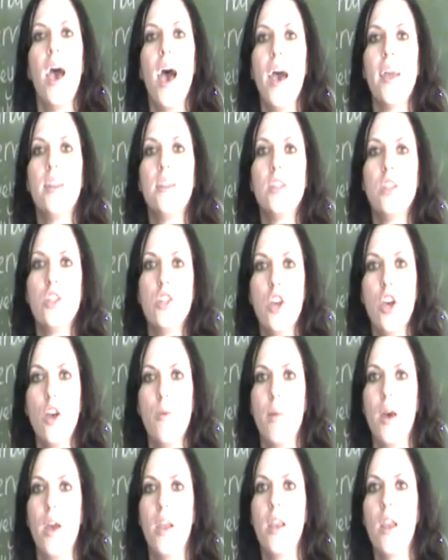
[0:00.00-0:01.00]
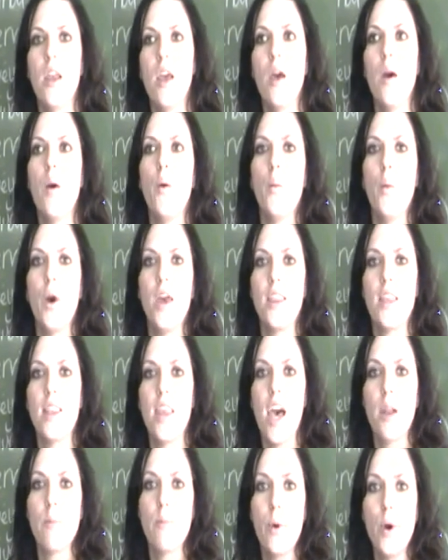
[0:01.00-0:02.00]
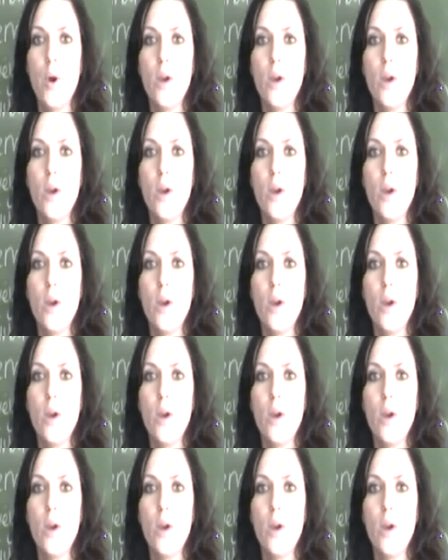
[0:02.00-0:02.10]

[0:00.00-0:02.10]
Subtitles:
and determine whether that